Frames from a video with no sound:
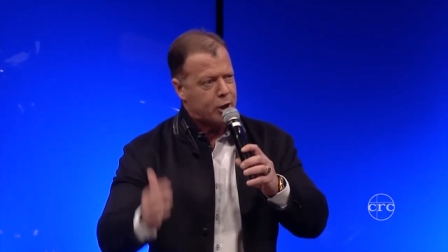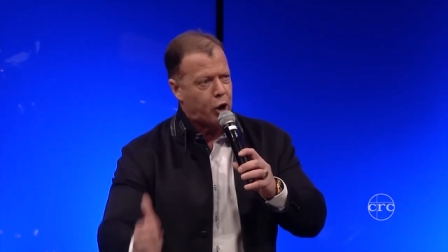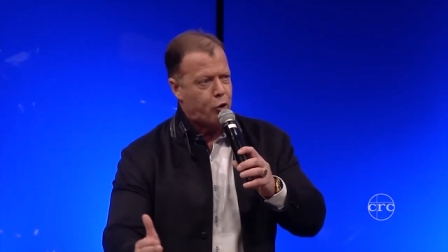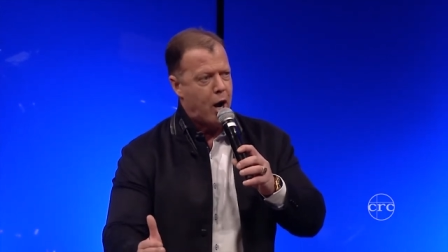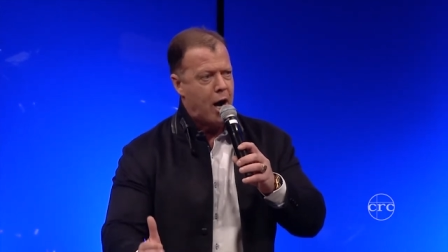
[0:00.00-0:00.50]

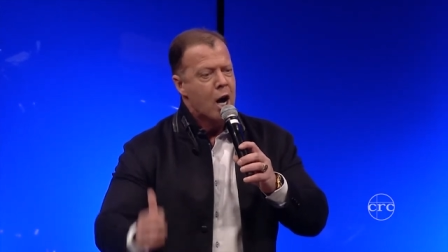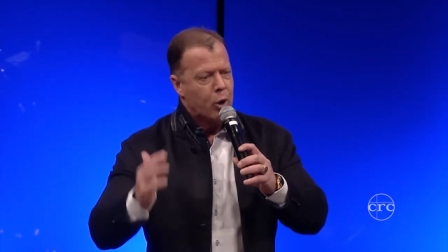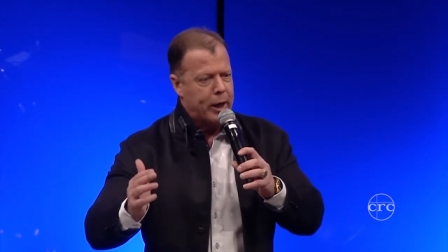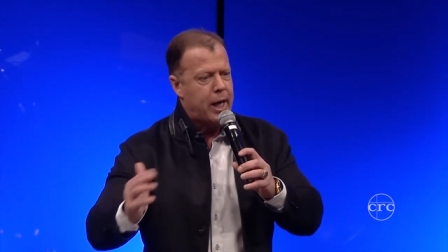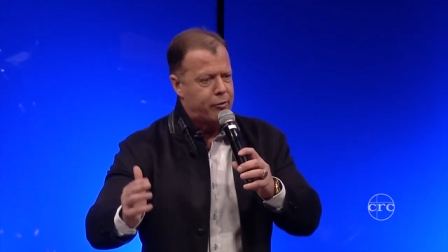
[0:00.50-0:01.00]
sera,
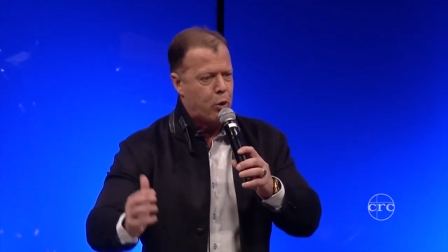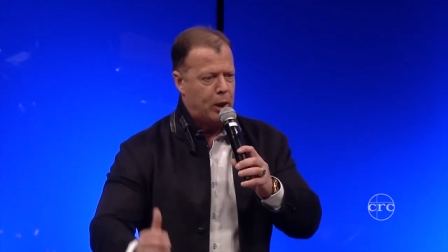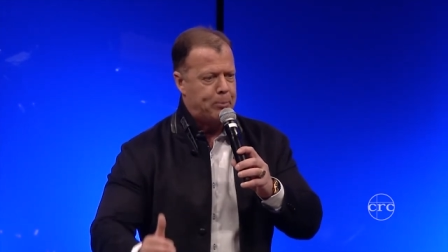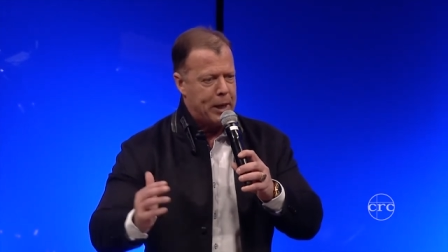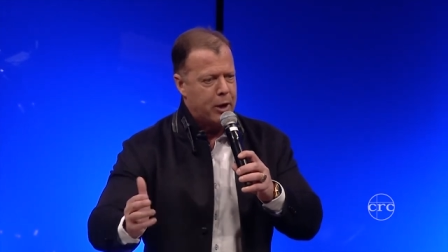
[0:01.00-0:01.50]
whatever
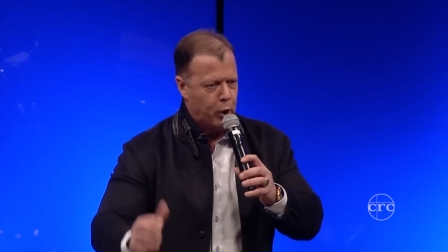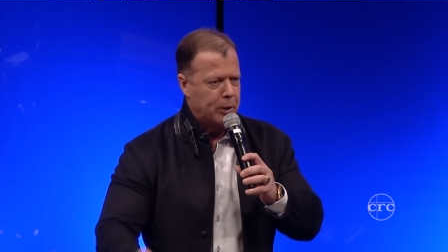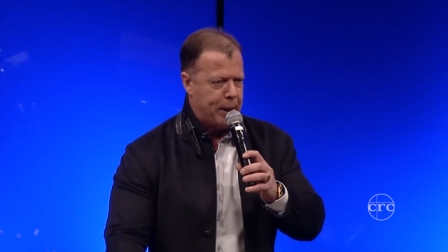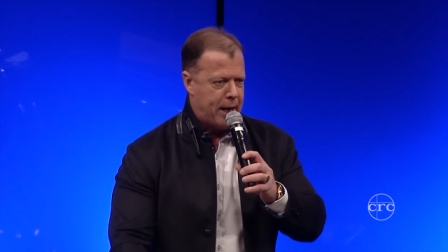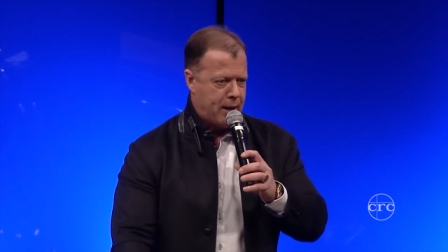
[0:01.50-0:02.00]
will be, will
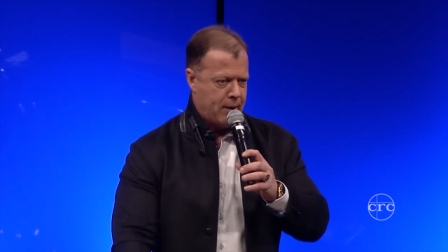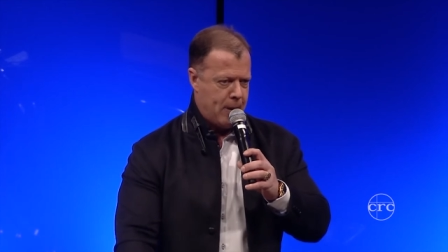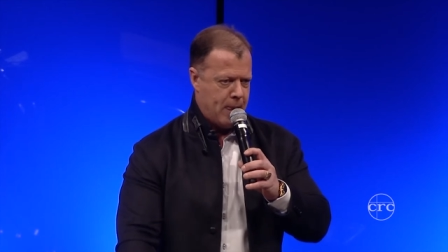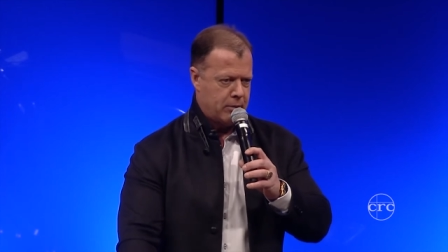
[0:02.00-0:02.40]
be.